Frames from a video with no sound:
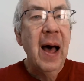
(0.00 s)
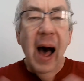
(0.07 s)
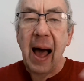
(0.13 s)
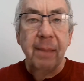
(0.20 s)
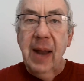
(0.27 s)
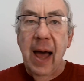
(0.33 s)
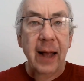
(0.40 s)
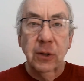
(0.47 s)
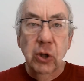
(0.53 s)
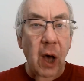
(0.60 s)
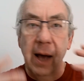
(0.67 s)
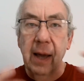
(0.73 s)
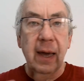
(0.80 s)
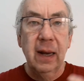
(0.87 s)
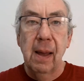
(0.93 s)
I'm not
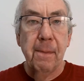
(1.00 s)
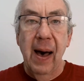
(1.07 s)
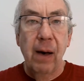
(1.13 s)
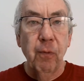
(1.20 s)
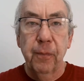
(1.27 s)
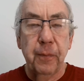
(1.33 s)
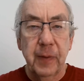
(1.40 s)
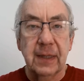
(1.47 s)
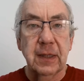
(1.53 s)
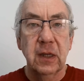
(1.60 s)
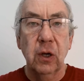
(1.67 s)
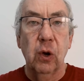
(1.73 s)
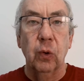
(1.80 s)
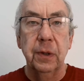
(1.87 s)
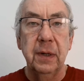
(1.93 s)
talking about
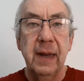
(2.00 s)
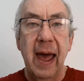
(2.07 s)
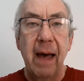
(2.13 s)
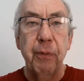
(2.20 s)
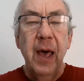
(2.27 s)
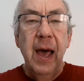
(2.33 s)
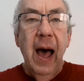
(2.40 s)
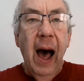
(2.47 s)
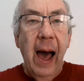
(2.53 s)
physical death.